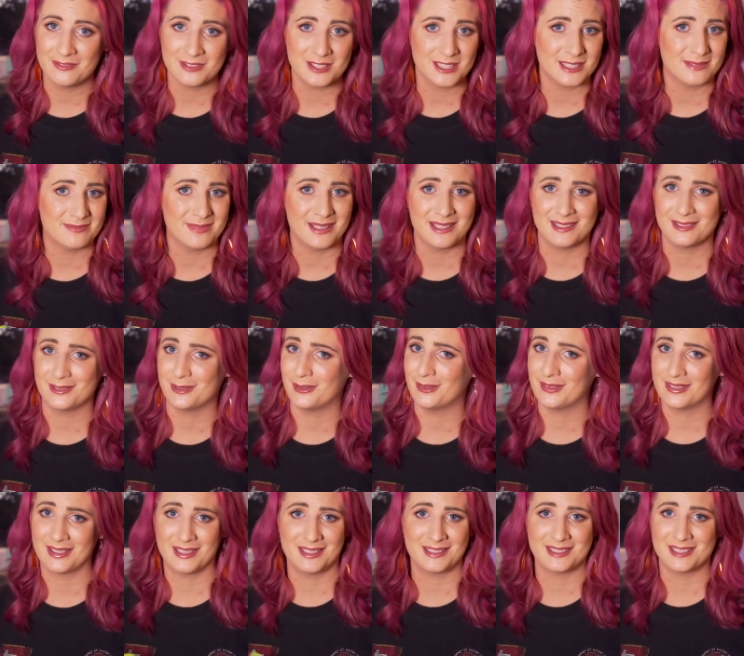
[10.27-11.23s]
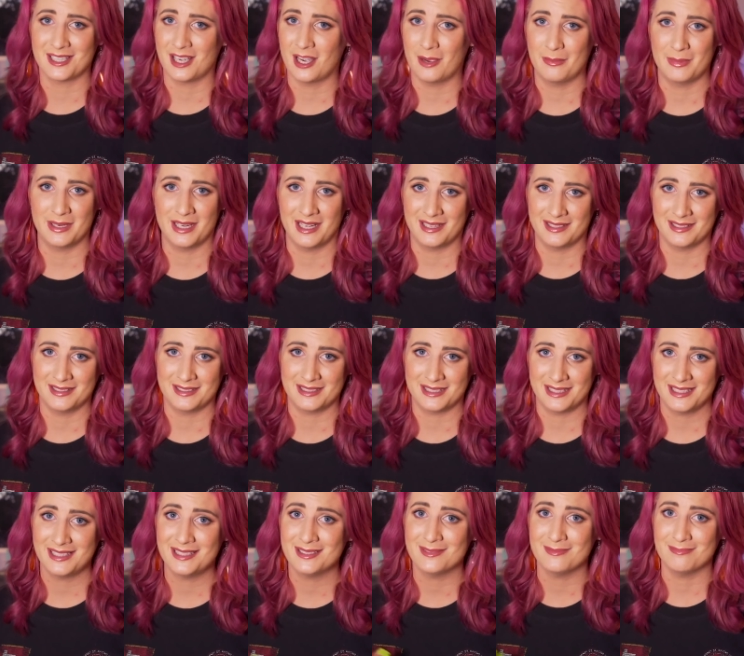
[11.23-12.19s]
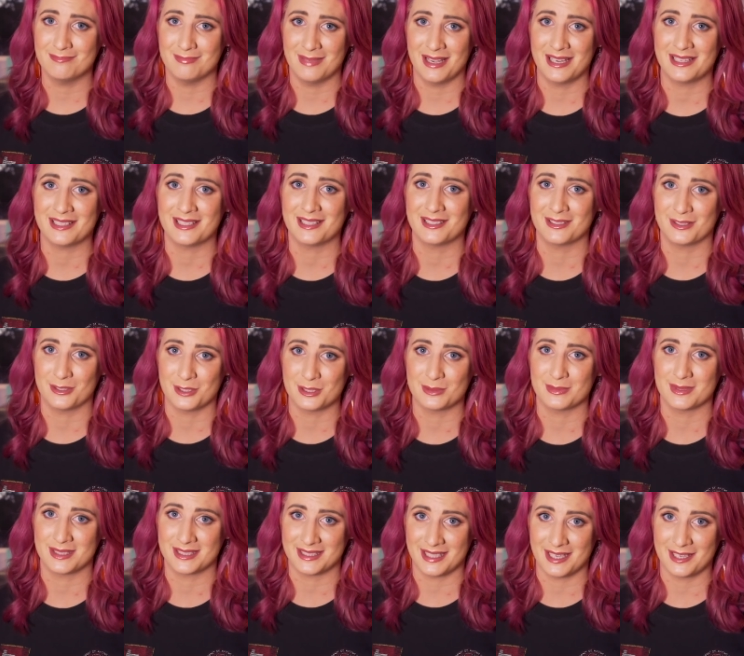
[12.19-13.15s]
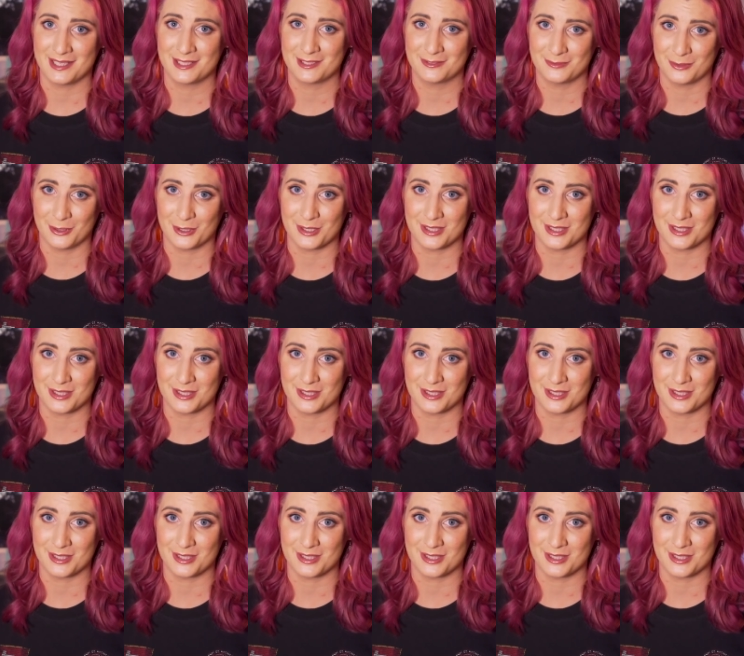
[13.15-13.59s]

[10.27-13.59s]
to spend all that time and energy making those mistakes for